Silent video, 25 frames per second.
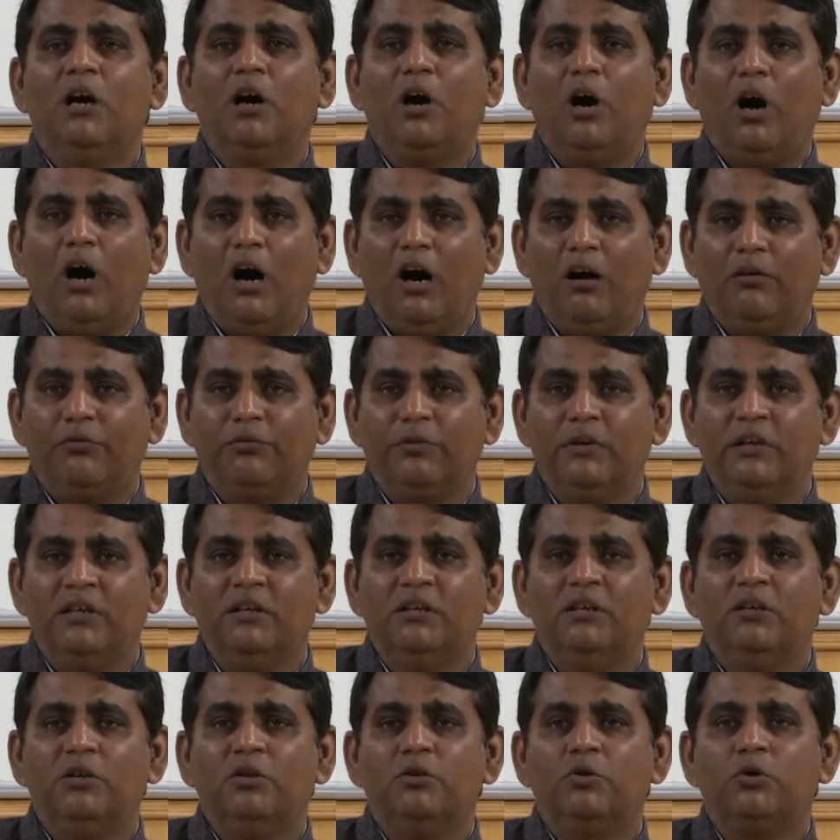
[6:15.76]
often
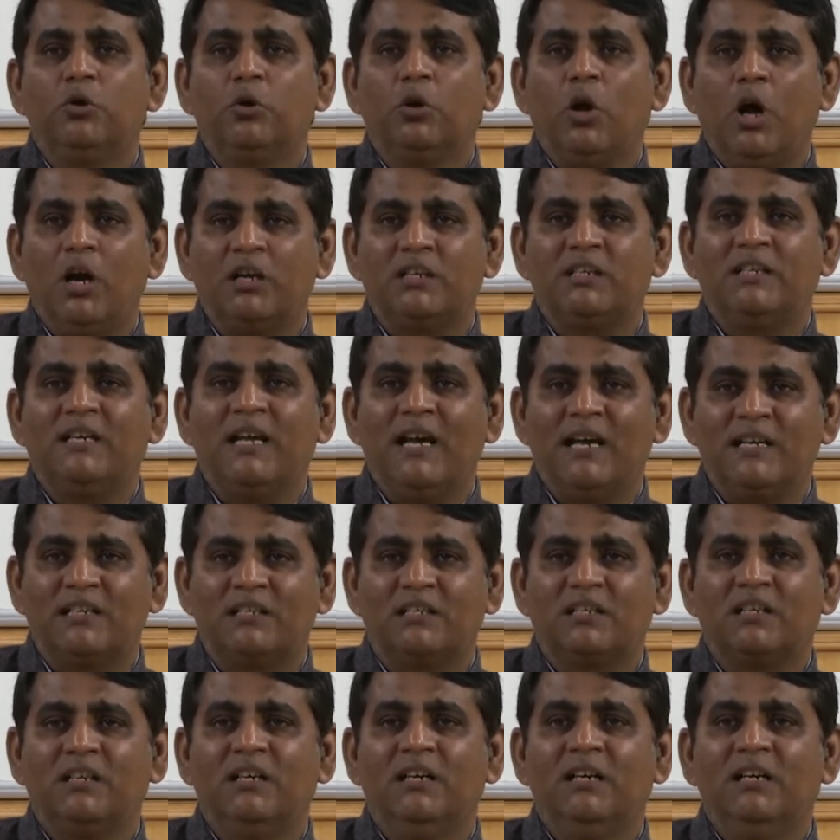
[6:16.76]
do not
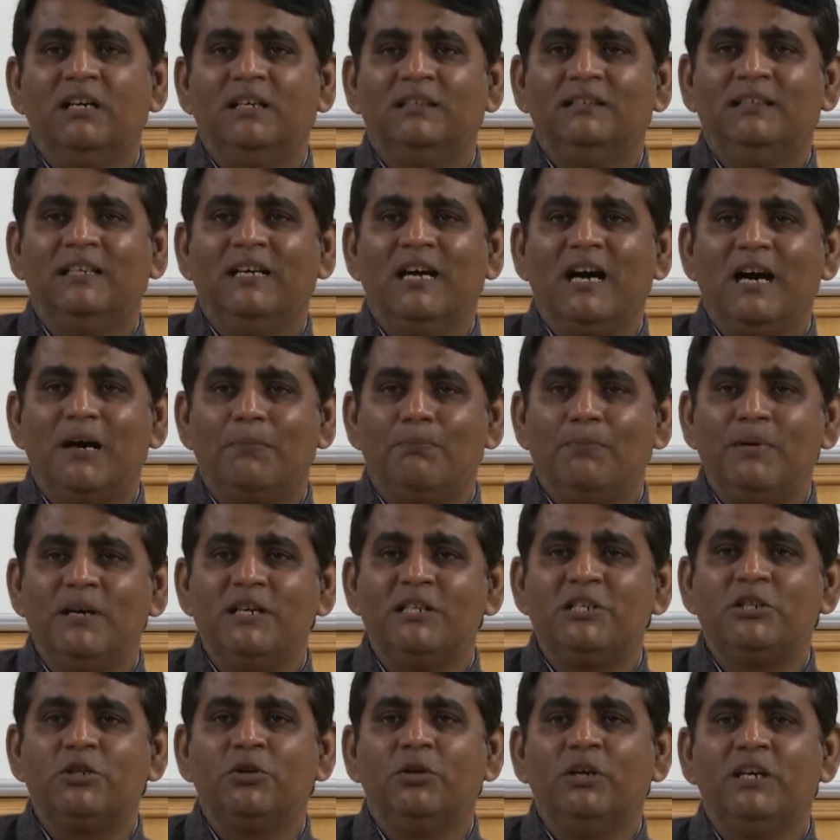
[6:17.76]
get the
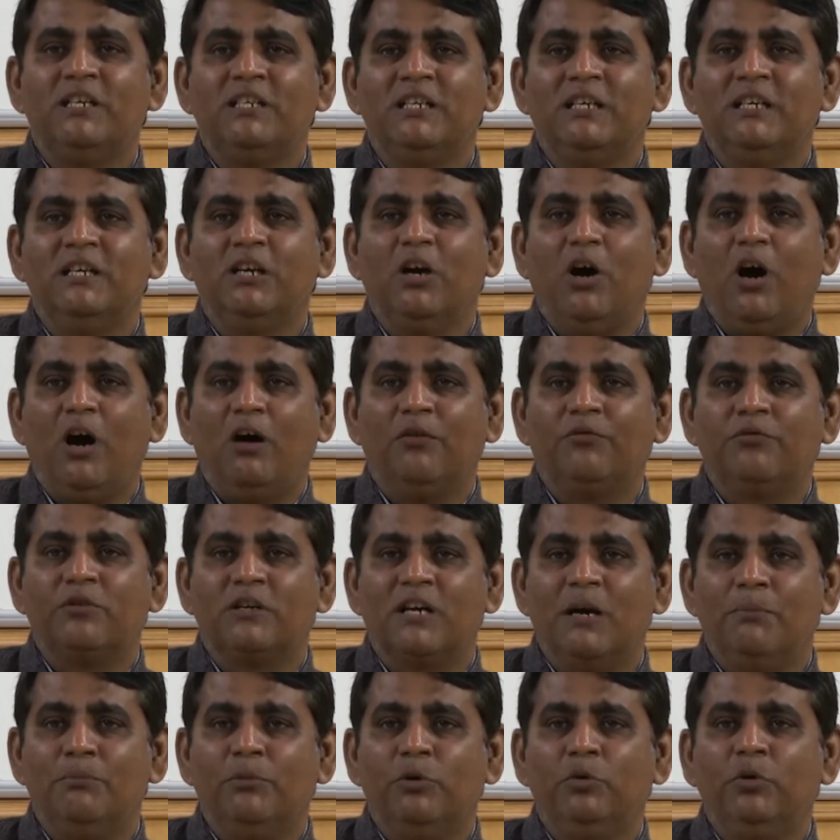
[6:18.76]
opportunity of
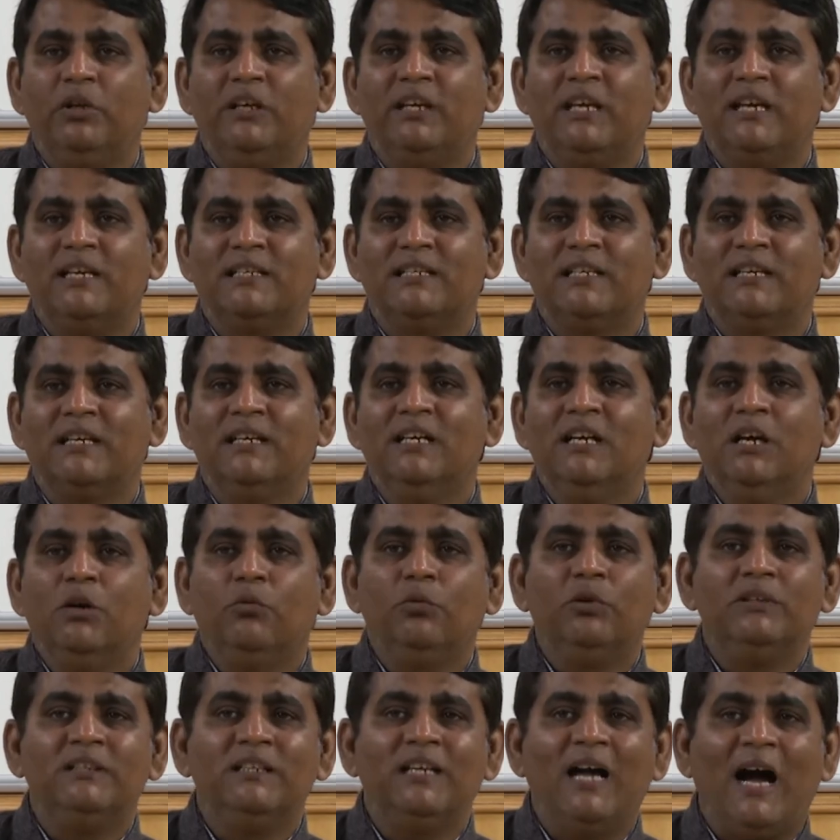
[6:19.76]
communicating
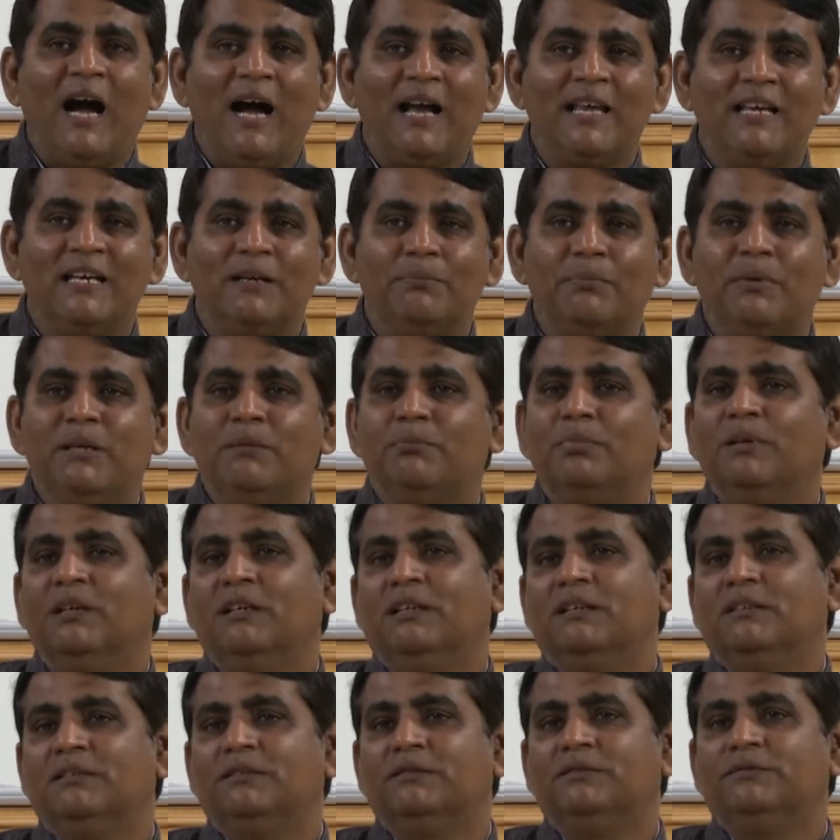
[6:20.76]
with the higher people.
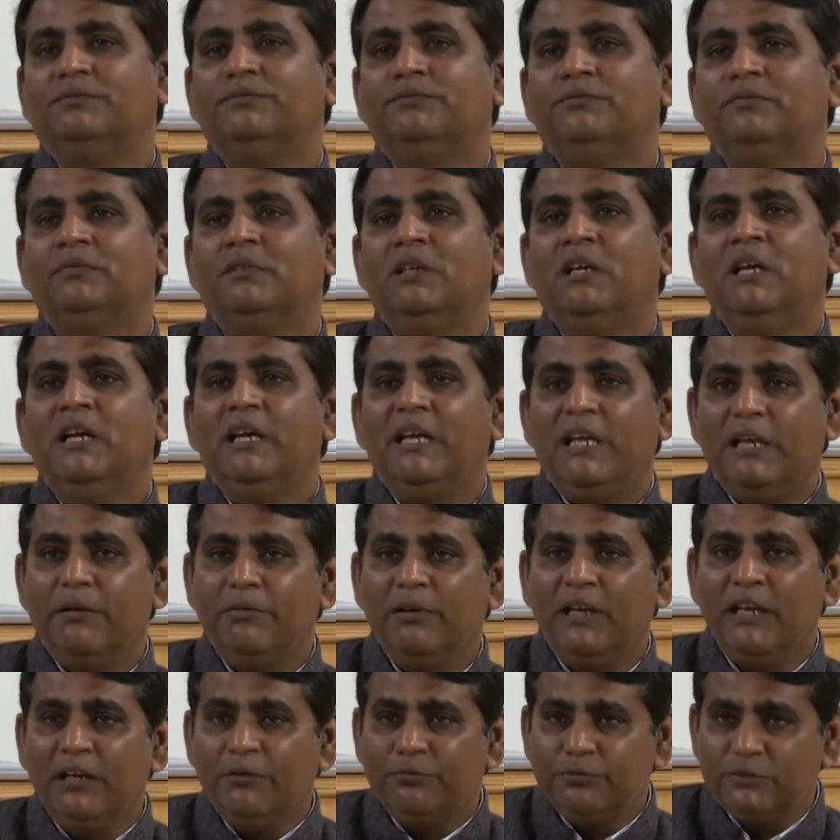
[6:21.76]

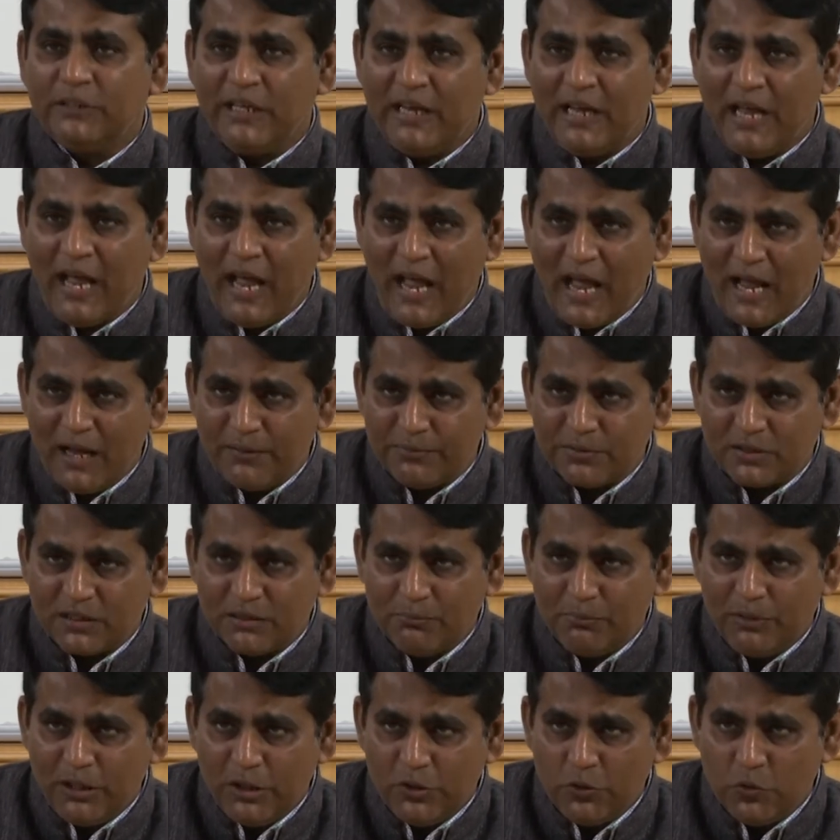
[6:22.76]
Even if they have
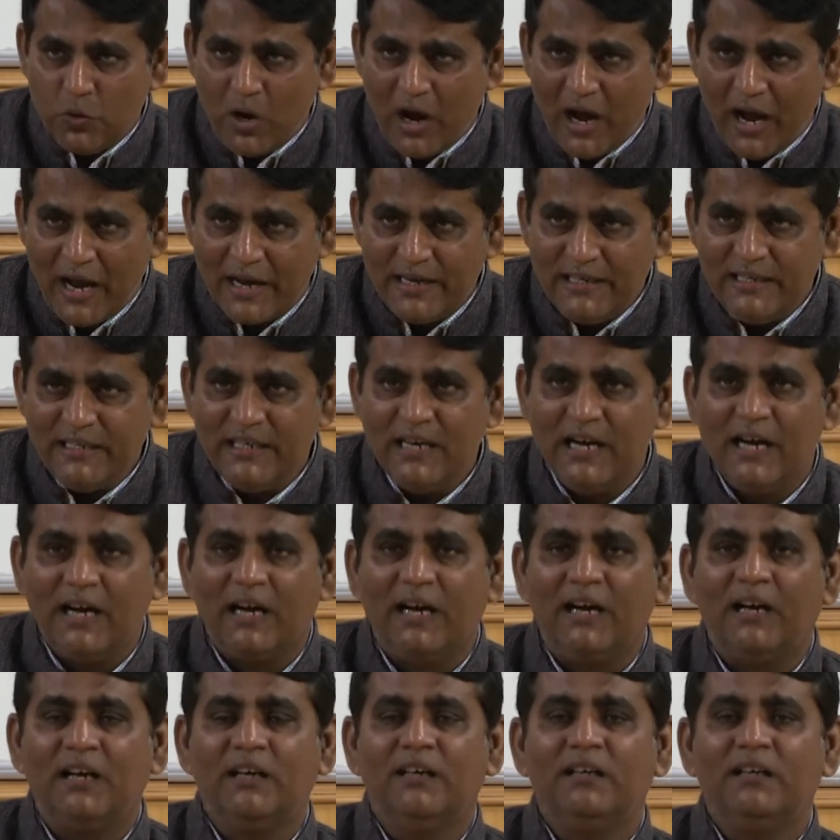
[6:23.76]
some new idea,